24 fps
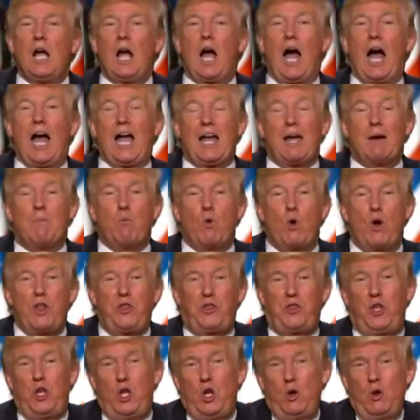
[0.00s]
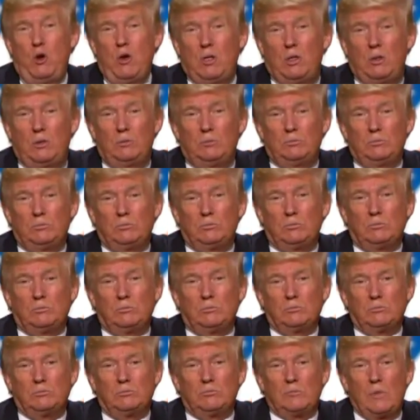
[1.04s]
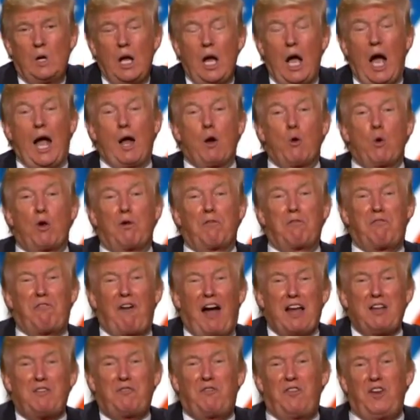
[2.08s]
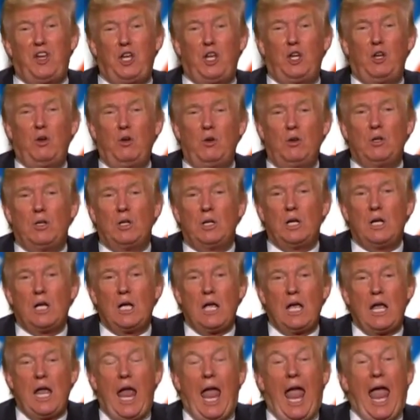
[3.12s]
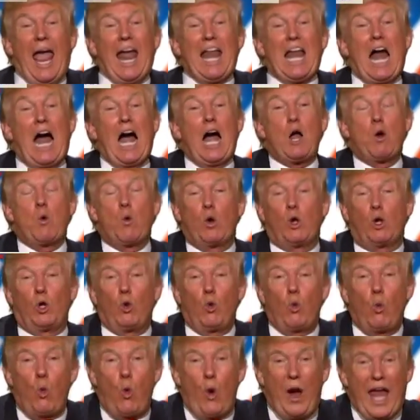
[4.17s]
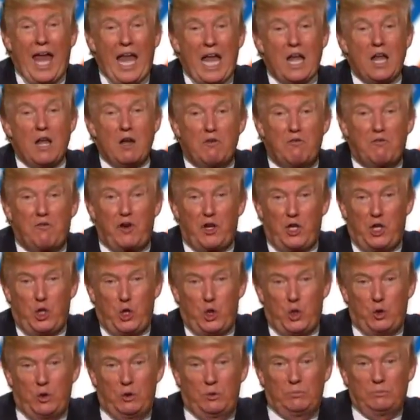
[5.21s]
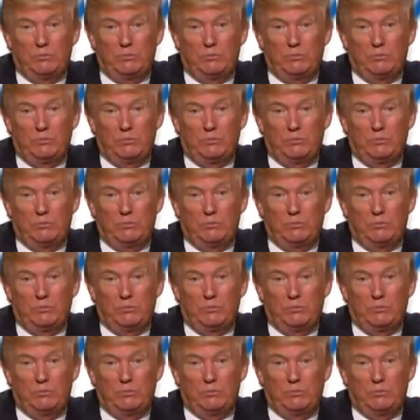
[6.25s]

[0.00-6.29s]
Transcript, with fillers: I am with you. I will fight for you. And I will win for you.